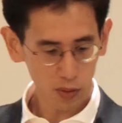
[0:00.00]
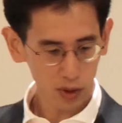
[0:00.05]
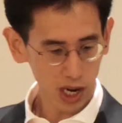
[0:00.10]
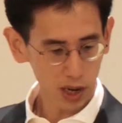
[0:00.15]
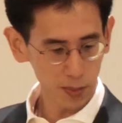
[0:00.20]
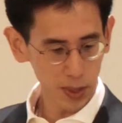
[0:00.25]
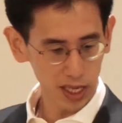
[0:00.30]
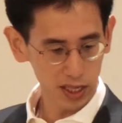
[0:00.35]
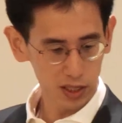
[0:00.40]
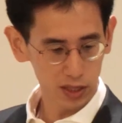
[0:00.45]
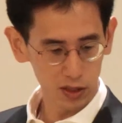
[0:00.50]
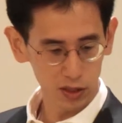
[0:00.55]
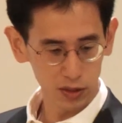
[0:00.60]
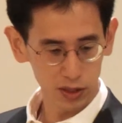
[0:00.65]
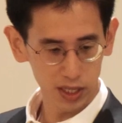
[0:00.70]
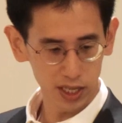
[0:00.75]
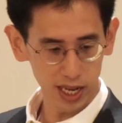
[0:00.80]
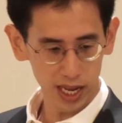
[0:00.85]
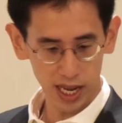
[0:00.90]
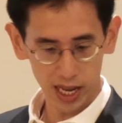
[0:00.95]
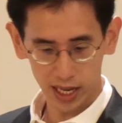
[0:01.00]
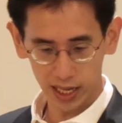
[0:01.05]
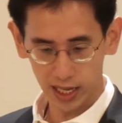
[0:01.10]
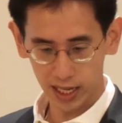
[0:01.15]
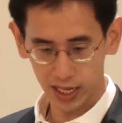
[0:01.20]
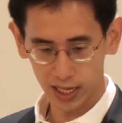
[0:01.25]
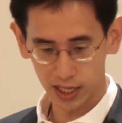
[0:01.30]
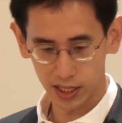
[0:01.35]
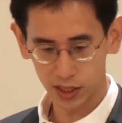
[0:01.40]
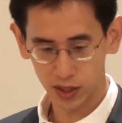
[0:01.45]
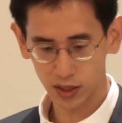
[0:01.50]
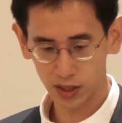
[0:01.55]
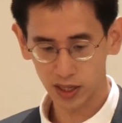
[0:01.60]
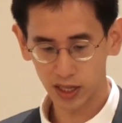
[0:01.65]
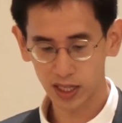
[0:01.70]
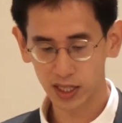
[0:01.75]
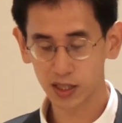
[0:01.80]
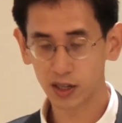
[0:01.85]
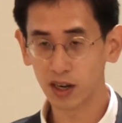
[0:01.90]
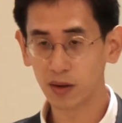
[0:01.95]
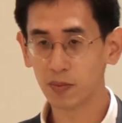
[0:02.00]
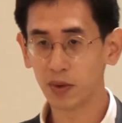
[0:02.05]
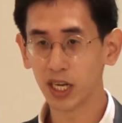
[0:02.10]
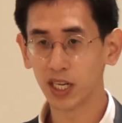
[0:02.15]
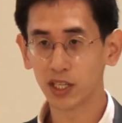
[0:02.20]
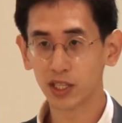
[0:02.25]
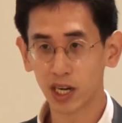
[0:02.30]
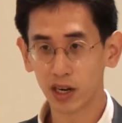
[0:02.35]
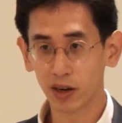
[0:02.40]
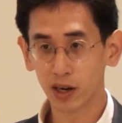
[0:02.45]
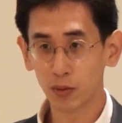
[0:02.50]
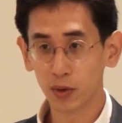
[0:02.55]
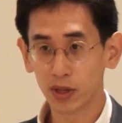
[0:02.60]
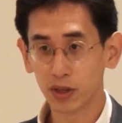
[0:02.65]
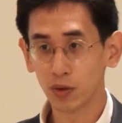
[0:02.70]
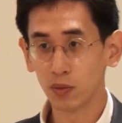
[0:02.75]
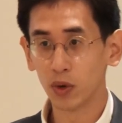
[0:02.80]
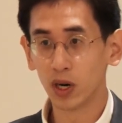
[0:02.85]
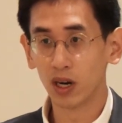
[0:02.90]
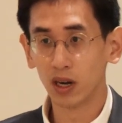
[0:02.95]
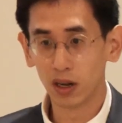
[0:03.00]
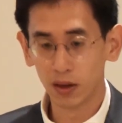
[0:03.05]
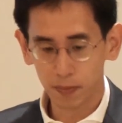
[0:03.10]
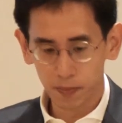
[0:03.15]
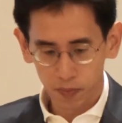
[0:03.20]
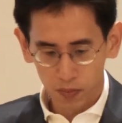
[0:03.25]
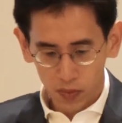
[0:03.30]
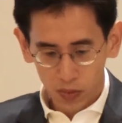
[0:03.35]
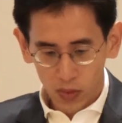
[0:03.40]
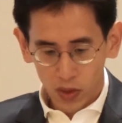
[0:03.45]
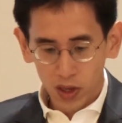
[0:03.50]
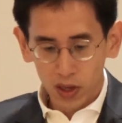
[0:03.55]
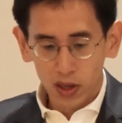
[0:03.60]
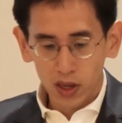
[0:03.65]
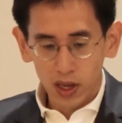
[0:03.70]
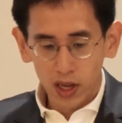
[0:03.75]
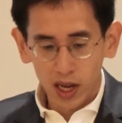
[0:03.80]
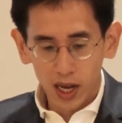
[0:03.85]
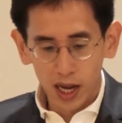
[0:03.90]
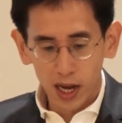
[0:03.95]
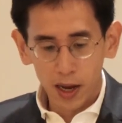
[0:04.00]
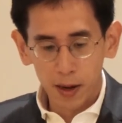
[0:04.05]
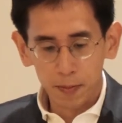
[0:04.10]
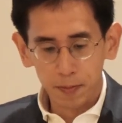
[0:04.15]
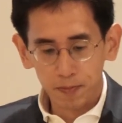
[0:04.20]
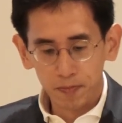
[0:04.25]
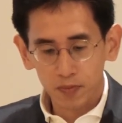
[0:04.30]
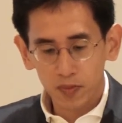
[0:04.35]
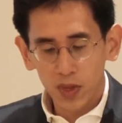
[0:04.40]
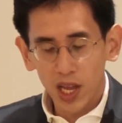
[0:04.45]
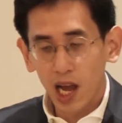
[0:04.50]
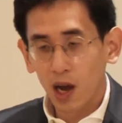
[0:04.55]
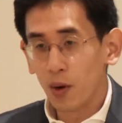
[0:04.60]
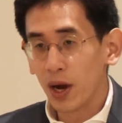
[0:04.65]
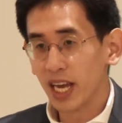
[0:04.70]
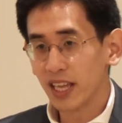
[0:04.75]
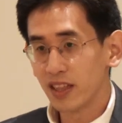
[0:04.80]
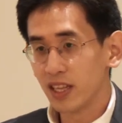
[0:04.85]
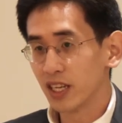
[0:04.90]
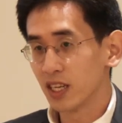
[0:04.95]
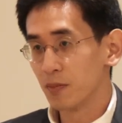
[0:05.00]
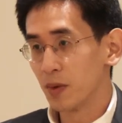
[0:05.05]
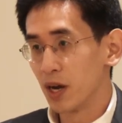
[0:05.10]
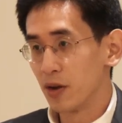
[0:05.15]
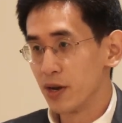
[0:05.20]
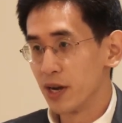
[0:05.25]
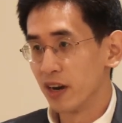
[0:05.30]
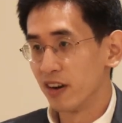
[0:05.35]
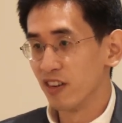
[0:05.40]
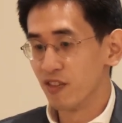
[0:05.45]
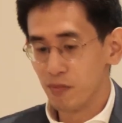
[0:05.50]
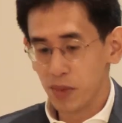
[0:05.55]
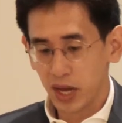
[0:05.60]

what I might do today is start by sharing with you all how I think about narrative